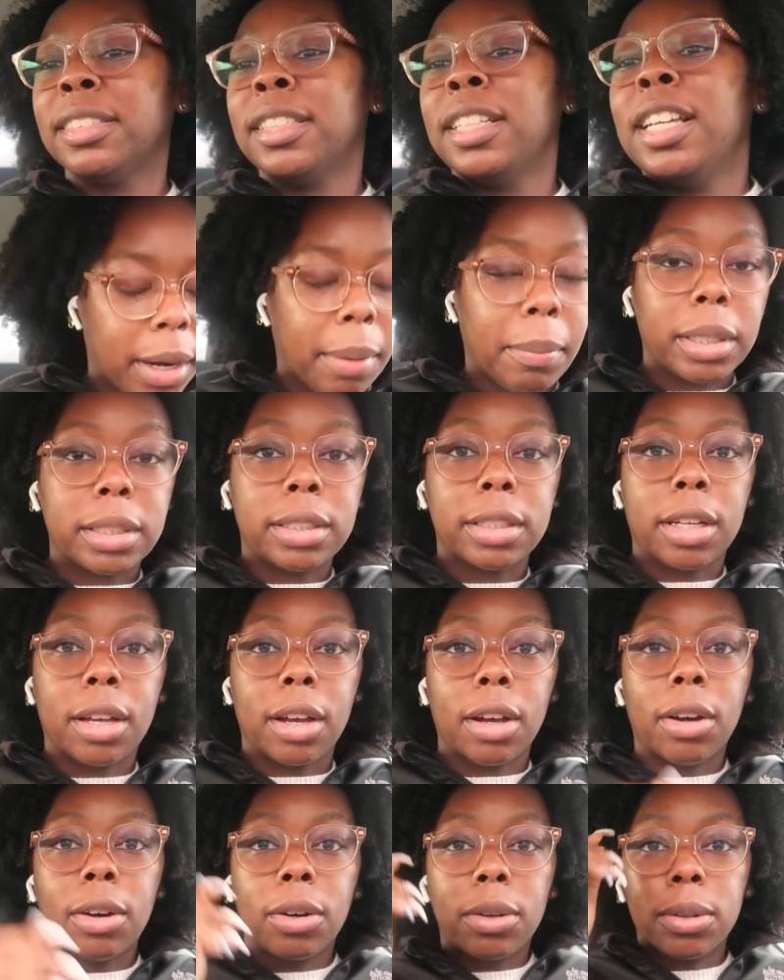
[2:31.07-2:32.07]
But I'm about to
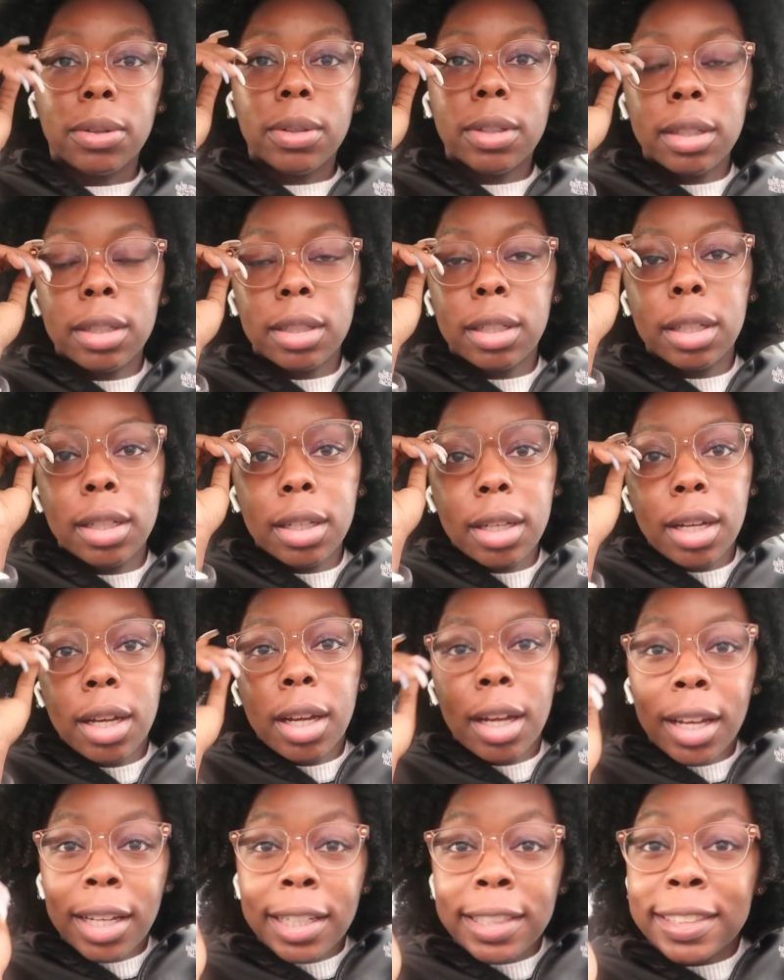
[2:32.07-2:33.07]
go
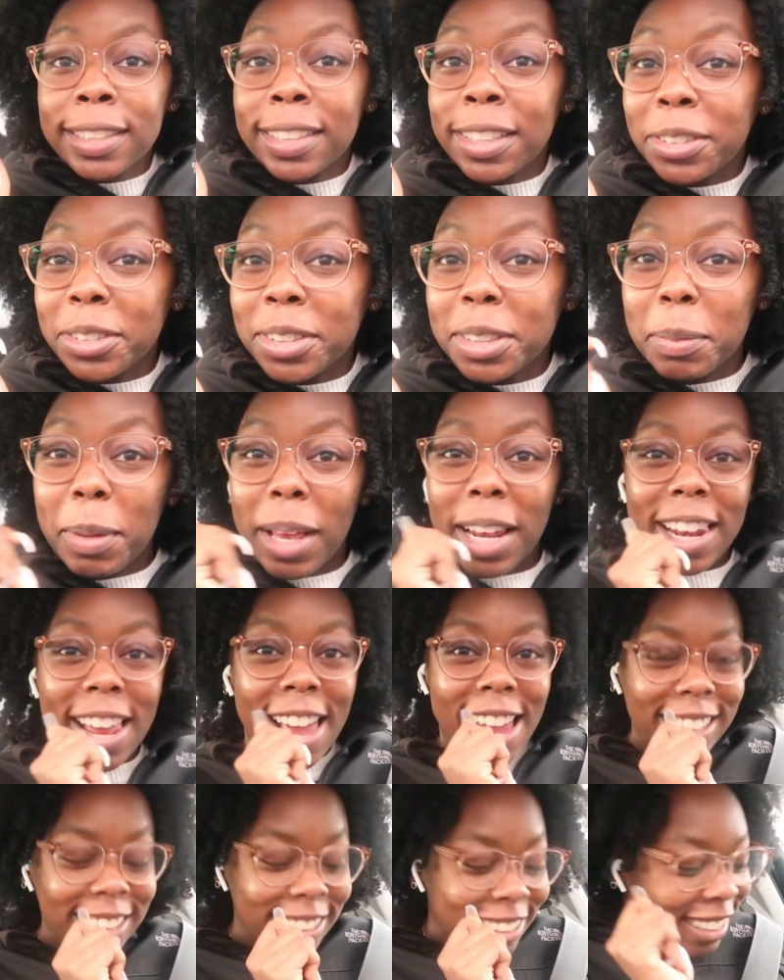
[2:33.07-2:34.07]
to go see my
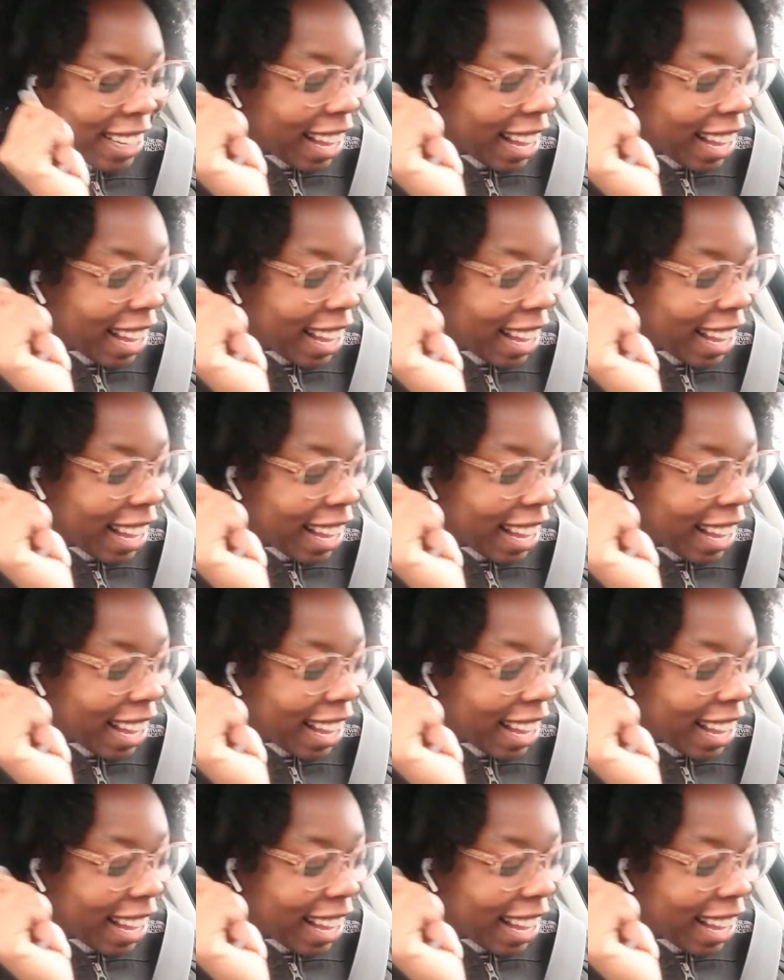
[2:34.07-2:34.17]
lash